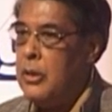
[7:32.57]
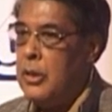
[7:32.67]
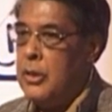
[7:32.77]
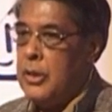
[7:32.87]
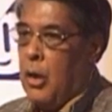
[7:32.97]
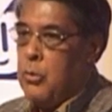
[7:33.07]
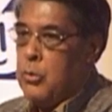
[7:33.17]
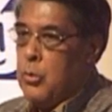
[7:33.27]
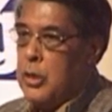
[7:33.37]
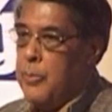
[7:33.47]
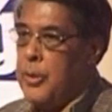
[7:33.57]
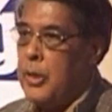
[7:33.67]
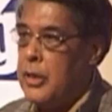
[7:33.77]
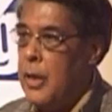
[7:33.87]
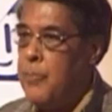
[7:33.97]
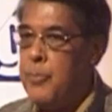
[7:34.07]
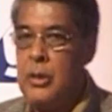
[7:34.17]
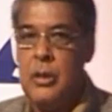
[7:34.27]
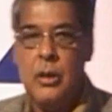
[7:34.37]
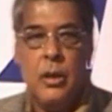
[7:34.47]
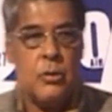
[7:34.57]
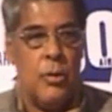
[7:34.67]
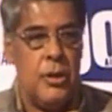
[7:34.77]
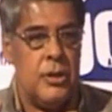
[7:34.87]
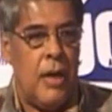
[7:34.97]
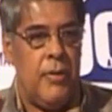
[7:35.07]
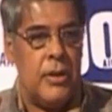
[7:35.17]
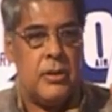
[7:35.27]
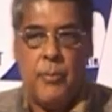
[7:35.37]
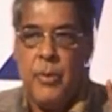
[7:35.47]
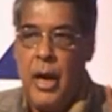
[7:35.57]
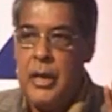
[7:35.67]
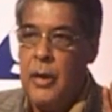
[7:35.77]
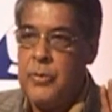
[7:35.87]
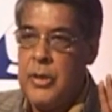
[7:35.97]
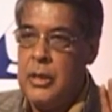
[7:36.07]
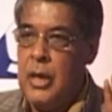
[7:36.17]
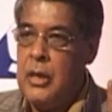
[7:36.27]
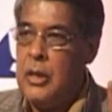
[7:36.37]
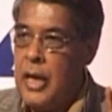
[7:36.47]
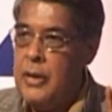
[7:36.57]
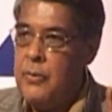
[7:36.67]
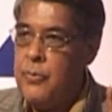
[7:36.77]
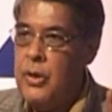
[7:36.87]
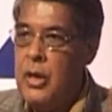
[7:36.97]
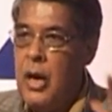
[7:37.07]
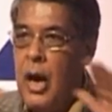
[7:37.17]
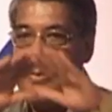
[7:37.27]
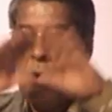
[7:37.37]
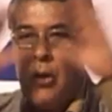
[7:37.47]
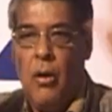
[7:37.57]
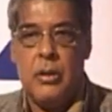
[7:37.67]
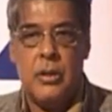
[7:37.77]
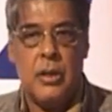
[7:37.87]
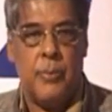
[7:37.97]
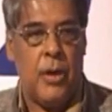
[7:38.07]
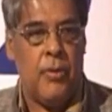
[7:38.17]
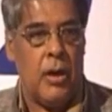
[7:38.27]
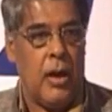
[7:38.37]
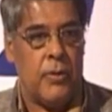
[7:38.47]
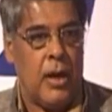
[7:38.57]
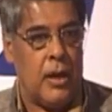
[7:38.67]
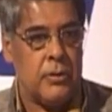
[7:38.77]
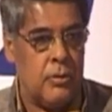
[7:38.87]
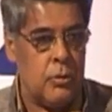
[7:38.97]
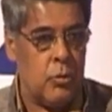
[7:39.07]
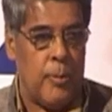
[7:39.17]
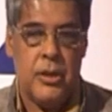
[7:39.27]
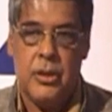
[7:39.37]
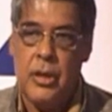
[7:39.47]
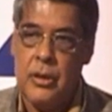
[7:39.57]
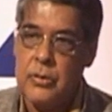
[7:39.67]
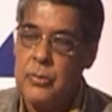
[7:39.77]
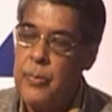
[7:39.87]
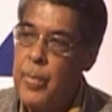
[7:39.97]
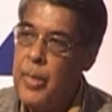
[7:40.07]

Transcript: He is allowed to sleep in the temple. So he is having some kind of settled life after all this upheaval of last so many years.